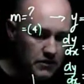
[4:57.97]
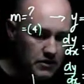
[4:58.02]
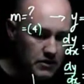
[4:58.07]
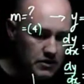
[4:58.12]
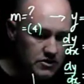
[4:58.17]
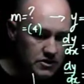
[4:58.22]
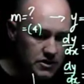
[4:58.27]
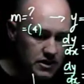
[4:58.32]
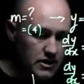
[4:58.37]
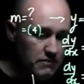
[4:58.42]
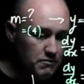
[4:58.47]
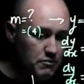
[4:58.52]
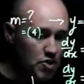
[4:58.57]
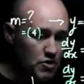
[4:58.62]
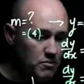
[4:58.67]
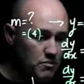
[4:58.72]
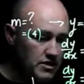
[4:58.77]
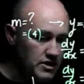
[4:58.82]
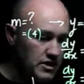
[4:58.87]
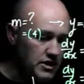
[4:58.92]
So they're
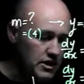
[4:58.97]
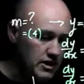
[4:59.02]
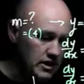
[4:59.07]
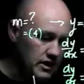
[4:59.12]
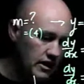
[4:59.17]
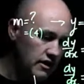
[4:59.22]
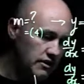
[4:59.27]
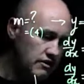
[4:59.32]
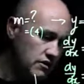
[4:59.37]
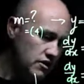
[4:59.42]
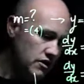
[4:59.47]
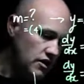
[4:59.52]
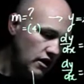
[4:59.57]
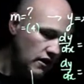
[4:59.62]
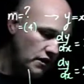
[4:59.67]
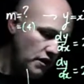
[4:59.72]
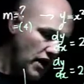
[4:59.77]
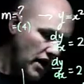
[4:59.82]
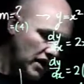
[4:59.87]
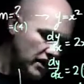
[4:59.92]
perpendicular.
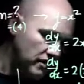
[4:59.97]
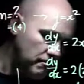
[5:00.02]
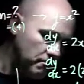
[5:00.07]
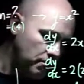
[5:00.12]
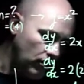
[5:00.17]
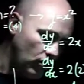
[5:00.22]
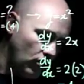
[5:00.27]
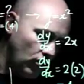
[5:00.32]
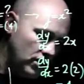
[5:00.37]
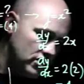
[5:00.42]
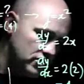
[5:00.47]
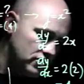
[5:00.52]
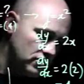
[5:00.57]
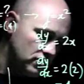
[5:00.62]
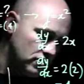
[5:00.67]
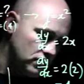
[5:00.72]
That implies,